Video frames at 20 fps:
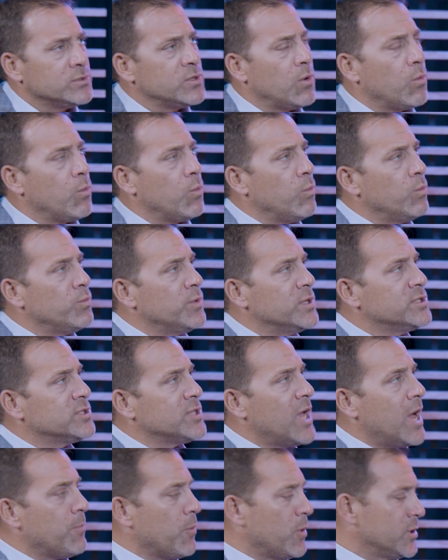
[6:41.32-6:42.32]
So the
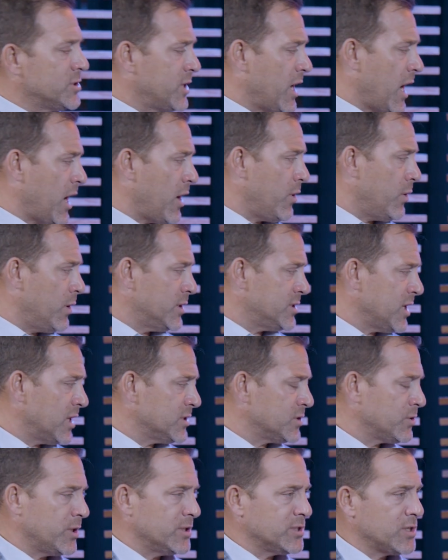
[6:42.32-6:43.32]
stop loss carrier
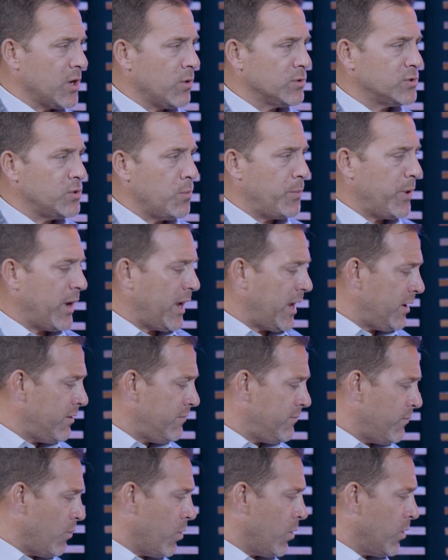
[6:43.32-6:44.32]
essentially is going to
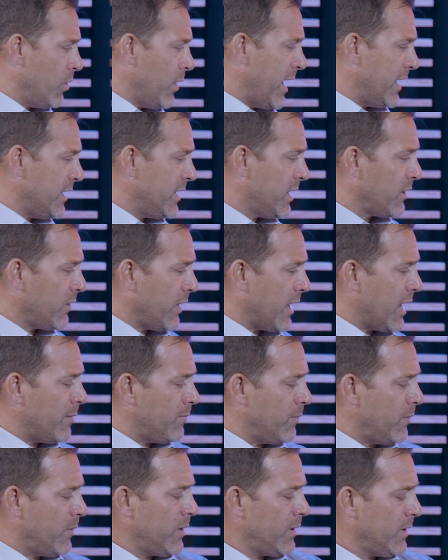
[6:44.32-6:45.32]
pay for any
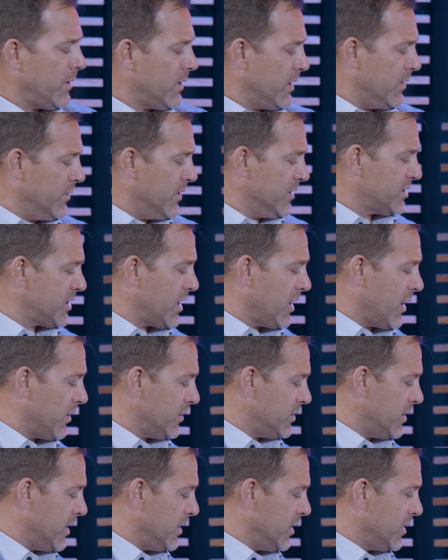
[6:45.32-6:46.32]
claim. In this
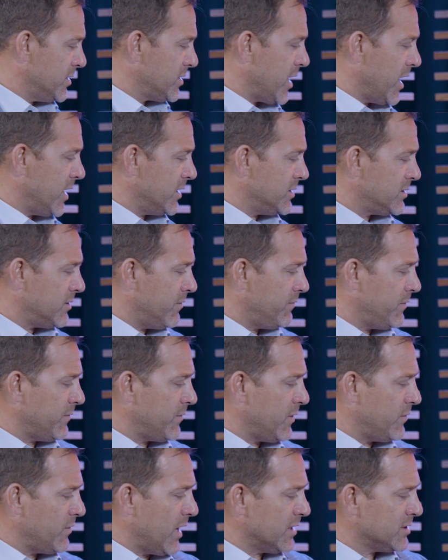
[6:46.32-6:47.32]
case, the
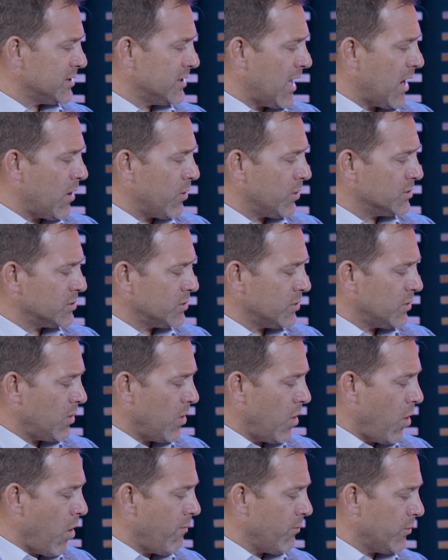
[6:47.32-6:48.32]
$50,000
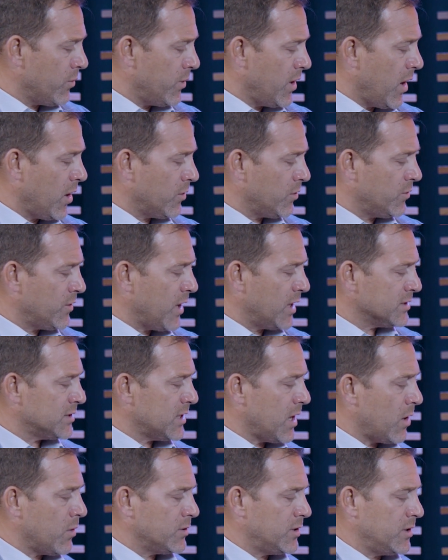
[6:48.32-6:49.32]
over the
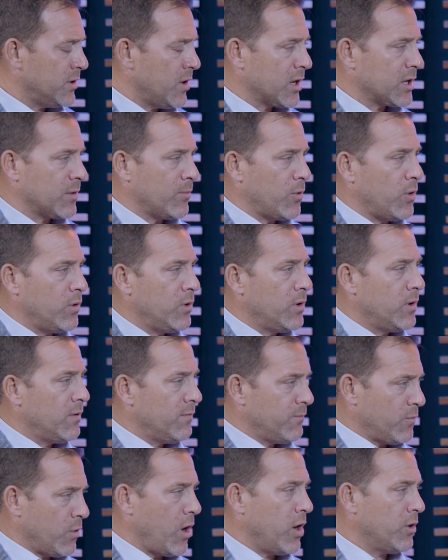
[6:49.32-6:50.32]
$100,000 deductible
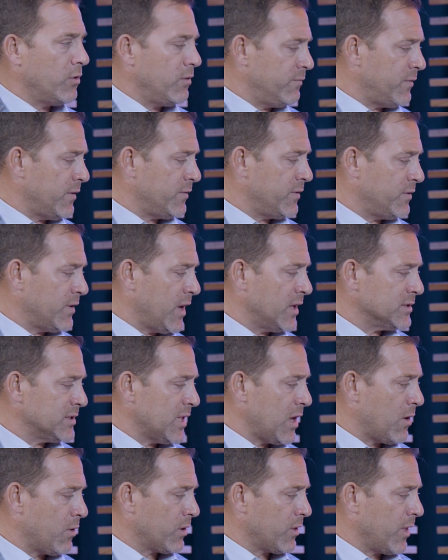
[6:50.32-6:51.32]
for a
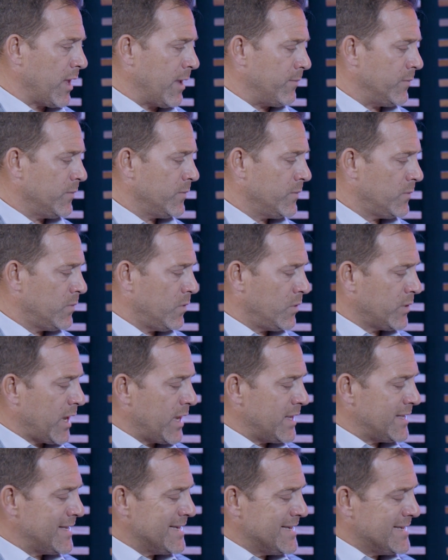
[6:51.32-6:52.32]
$150,000 claim.
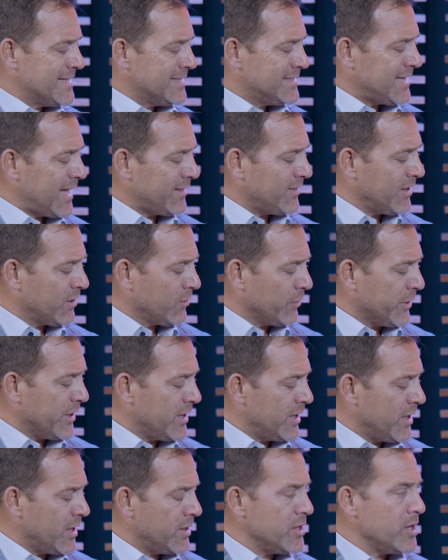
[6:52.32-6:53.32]
Okay.
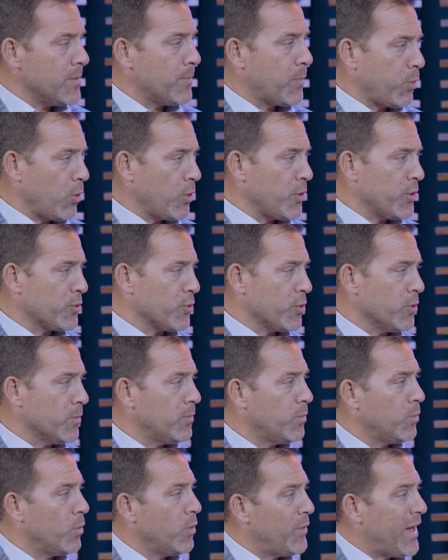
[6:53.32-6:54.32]
Technically, the employer
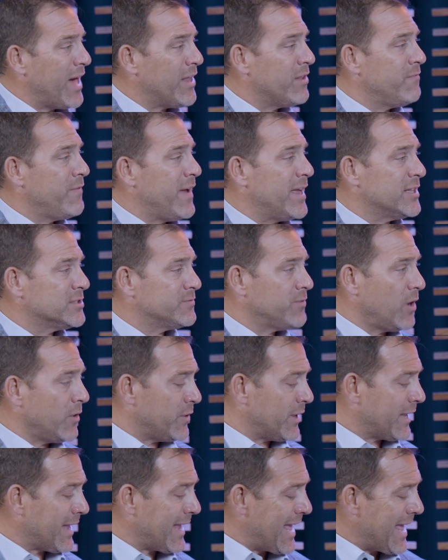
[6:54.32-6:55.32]
group, without advanced
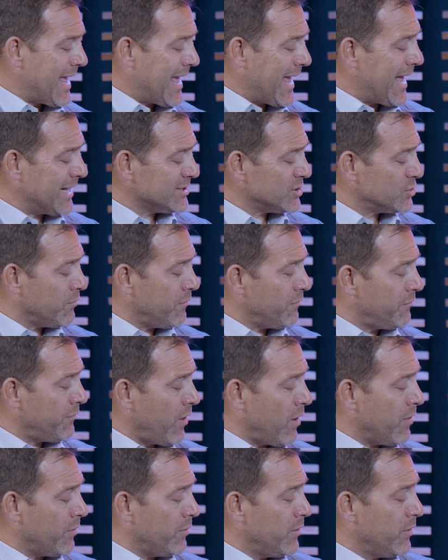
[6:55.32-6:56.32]
funding, has to
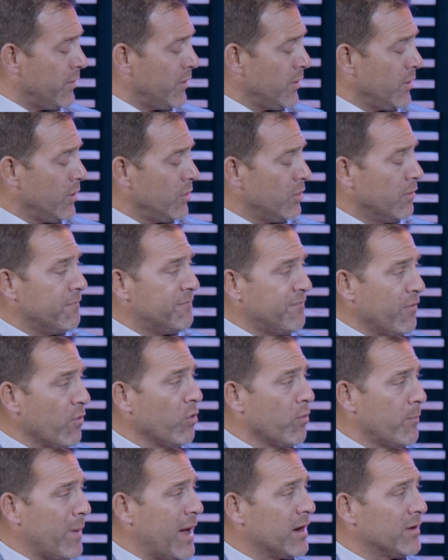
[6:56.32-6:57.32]
fund the
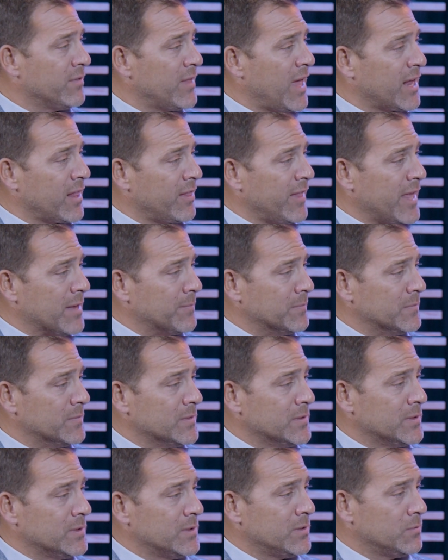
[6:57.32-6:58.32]
full amount of that claim,
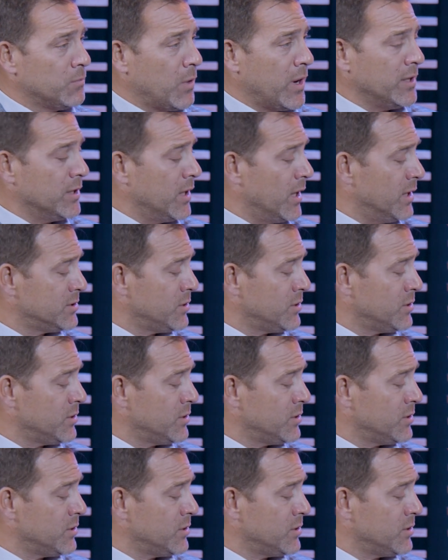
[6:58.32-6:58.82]
right?